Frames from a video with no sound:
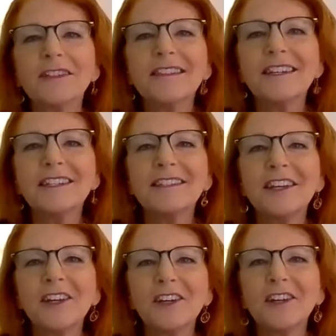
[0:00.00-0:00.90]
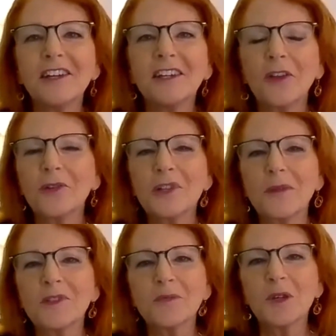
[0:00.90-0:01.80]
else any other
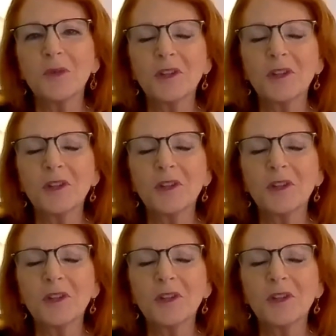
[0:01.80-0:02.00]
types of people